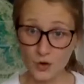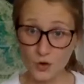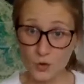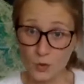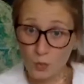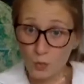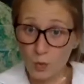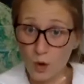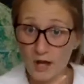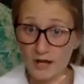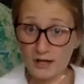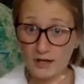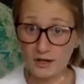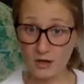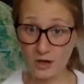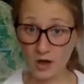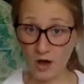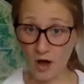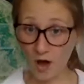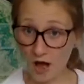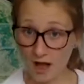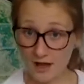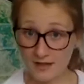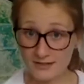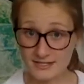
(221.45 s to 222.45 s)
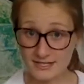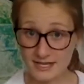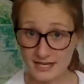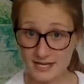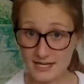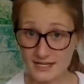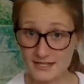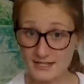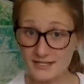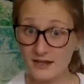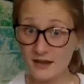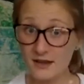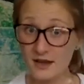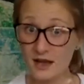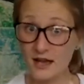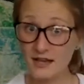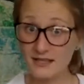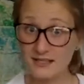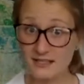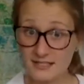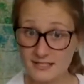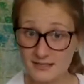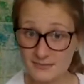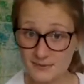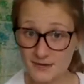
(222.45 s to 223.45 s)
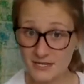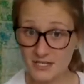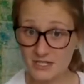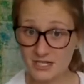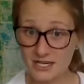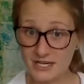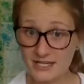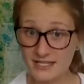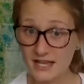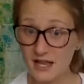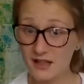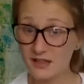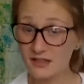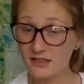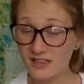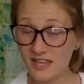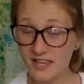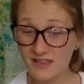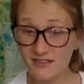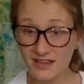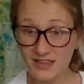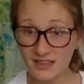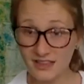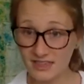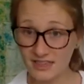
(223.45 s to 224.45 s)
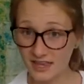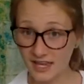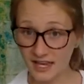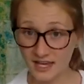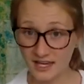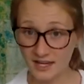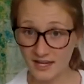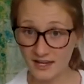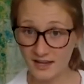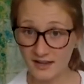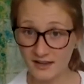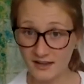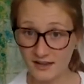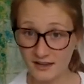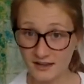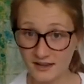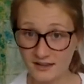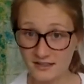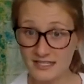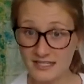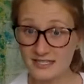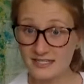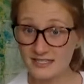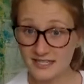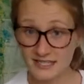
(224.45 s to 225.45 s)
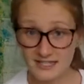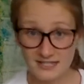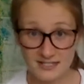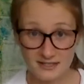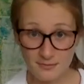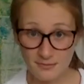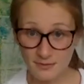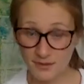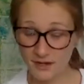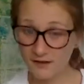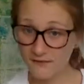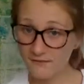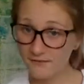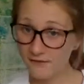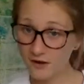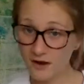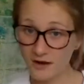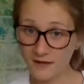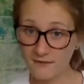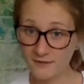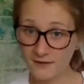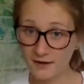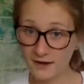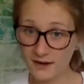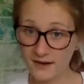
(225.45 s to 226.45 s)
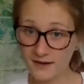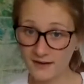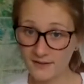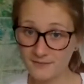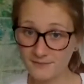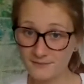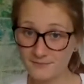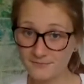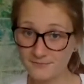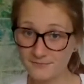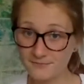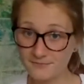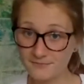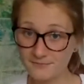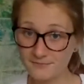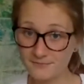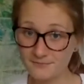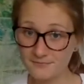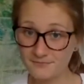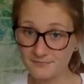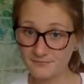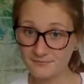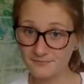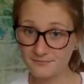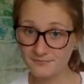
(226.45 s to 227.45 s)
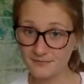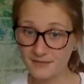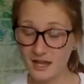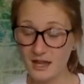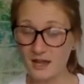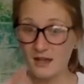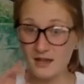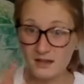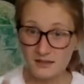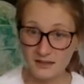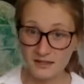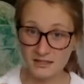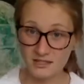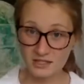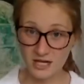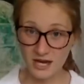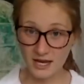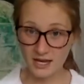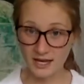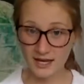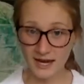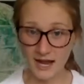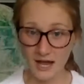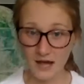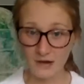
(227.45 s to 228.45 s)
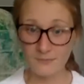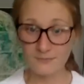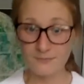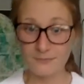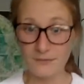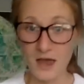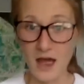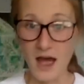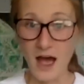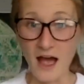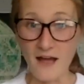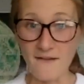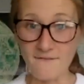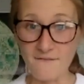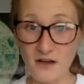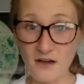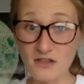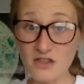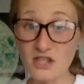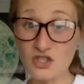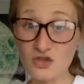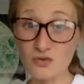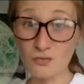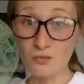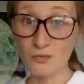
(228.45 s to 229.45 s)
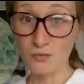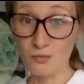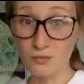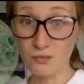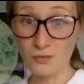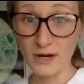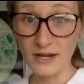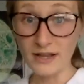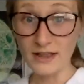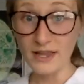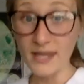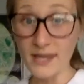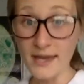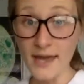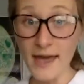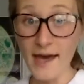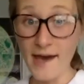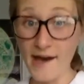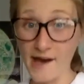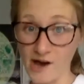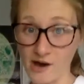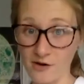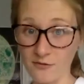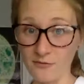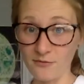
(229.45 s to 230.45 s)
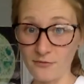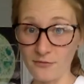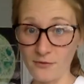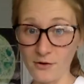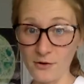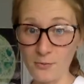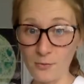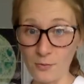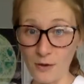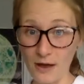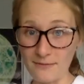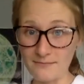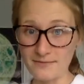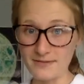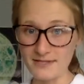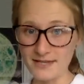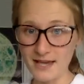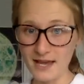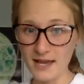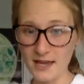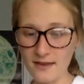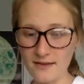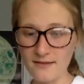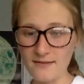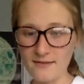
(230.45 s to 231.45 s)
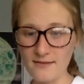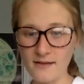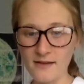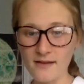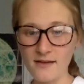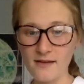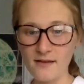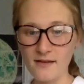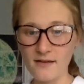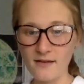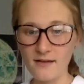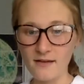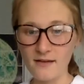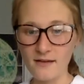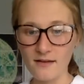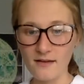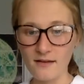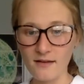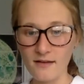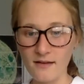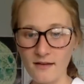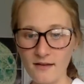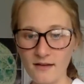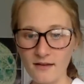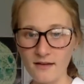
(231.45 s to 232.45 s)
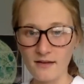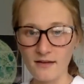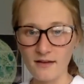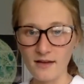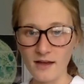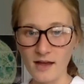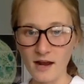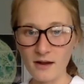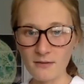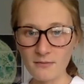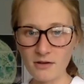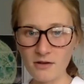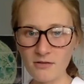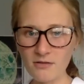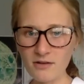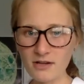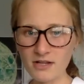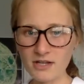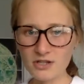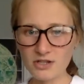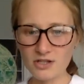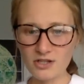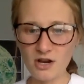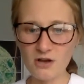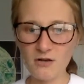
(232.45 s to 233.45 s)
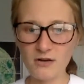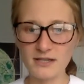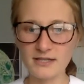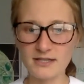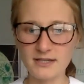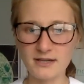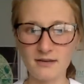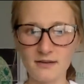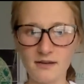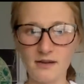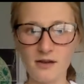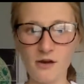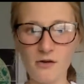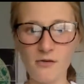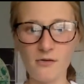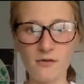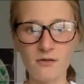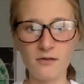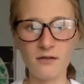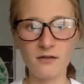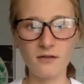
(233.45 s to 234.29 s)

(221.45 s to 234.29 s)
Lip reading: What causes a species, a living thing, to disappear forever? Let's check it out. I found this really helpful website. I'm going to show it to you.